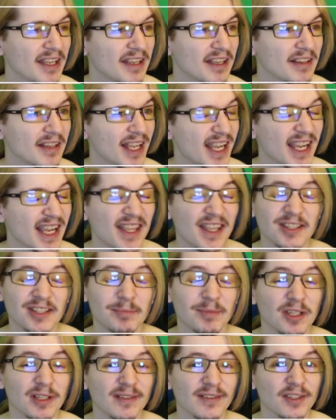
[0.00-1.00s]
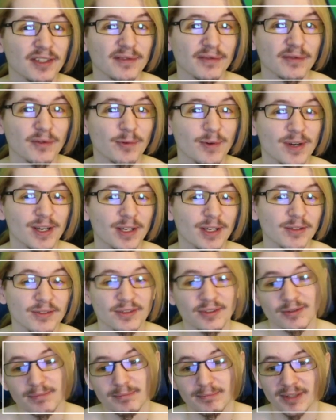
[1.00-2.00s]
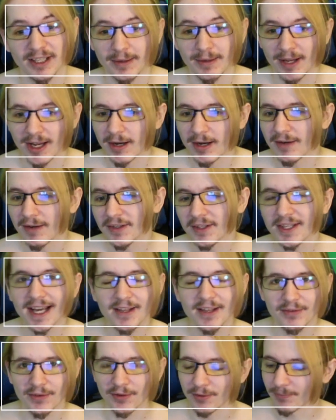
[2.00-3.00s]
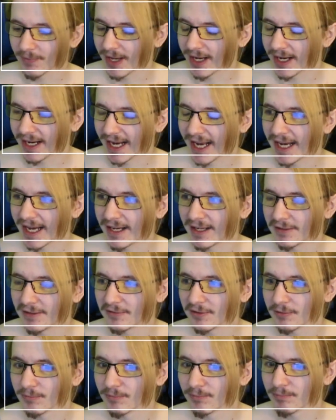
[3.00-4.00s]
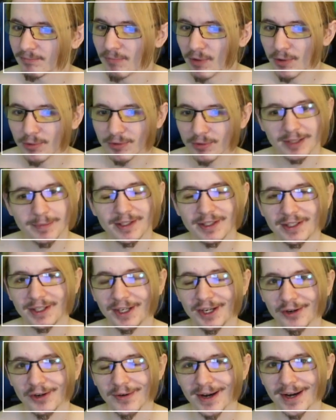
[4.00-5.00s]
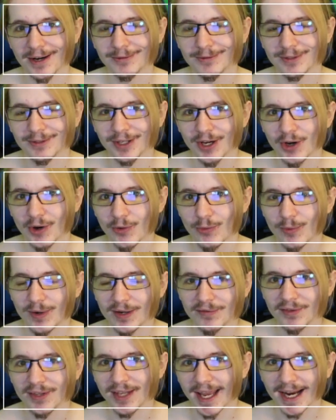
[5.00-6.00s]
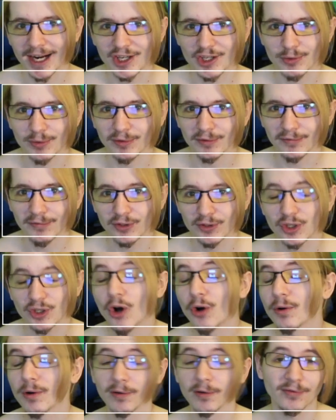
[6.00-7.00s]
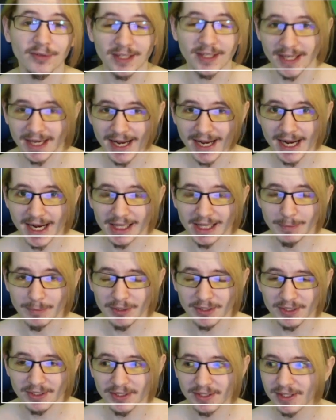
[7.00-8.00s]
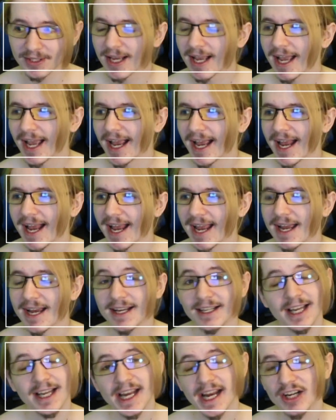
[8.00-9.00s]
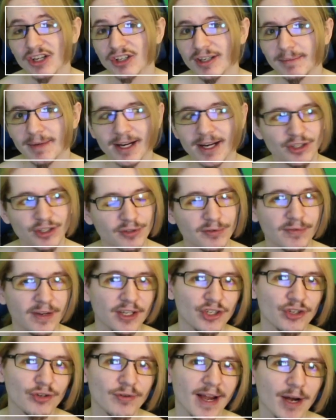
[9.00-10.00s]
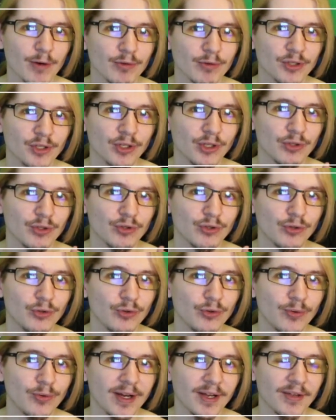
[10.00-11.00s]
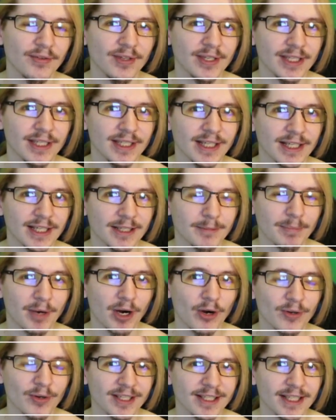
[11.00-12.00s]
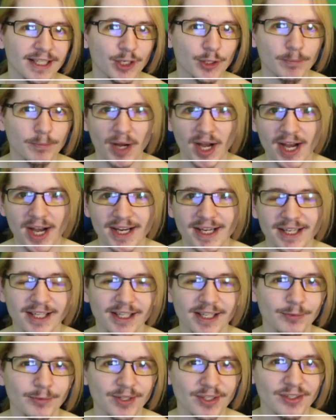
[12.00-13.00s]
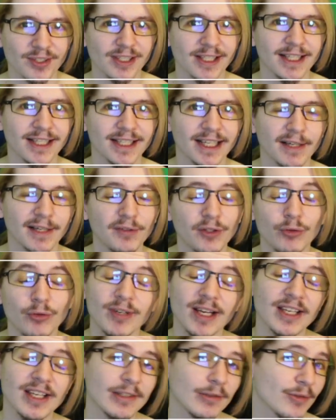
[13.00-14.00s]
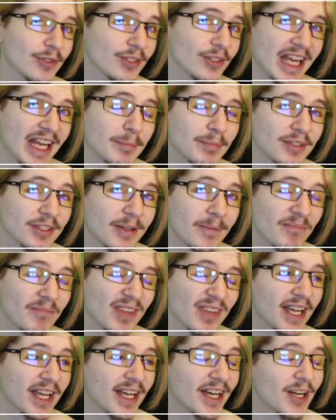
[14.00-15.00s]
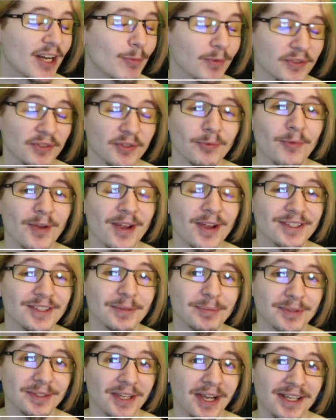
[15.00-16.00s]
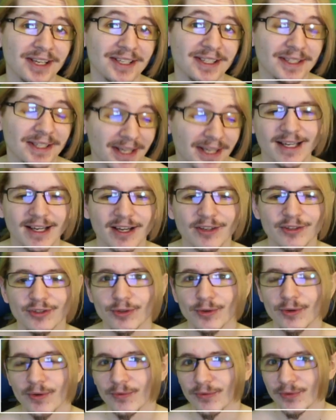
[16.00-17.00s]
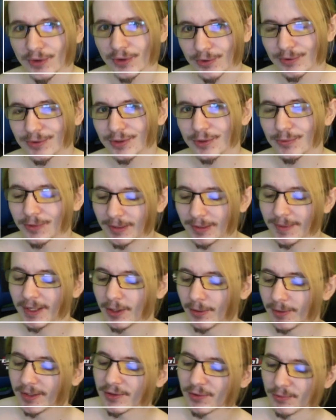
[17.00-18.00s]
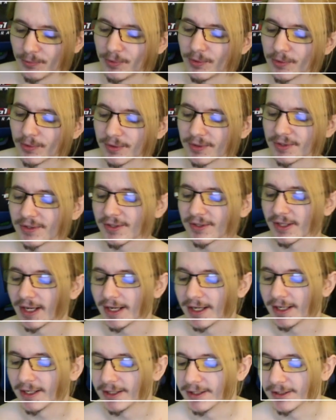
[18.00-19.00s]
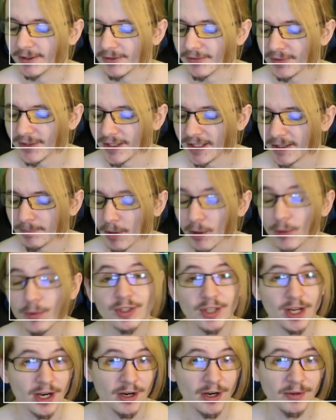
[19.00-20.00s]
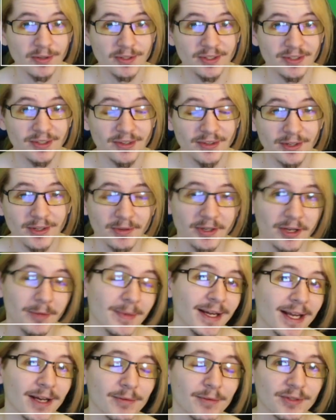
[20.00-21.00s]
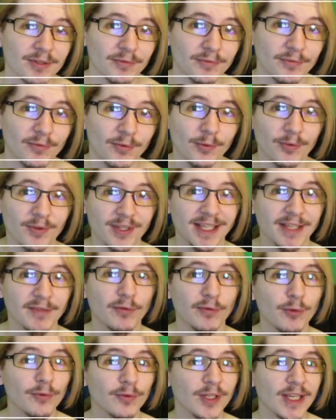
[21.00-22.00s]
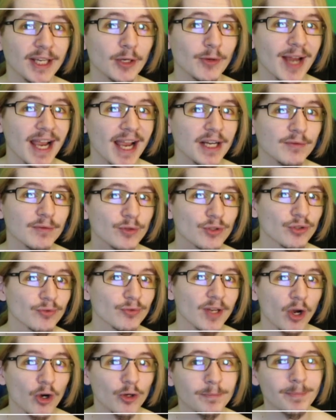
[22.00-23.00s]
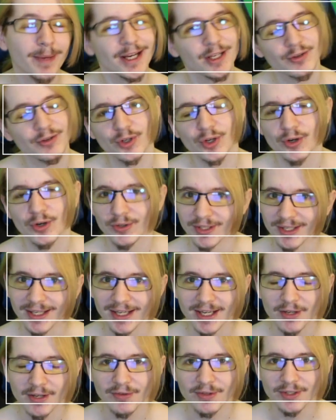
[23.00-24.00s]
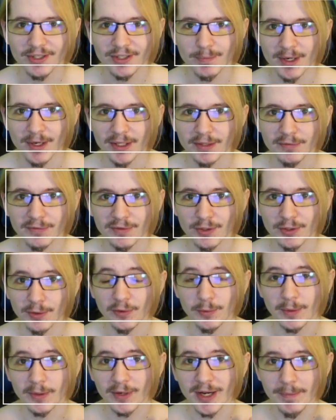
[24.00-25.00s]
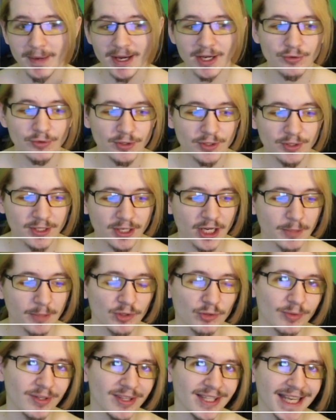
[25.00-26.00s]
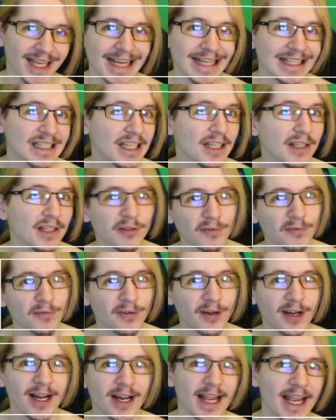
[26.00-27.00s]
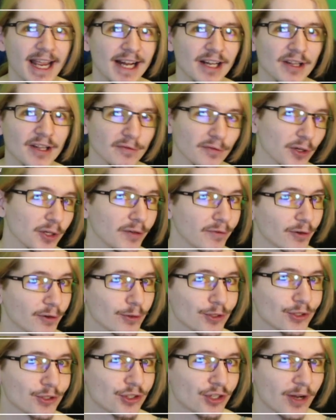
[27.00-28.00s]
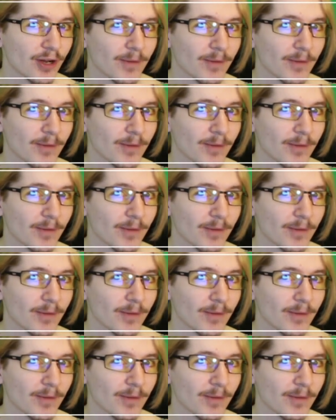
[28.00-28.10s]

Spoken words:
that's been overdue for a while, so bleh. Other than that though, I have mostly been tinkering around with the actual photography elements, and I actually managed to venture out to the park nearby recently and get a few nice little snaps once the rain subsided. So those will be going towards the postcards that are coming out for the 4-year anniversary on Patreon this month. So if you are a patron between the 18th and the 31st,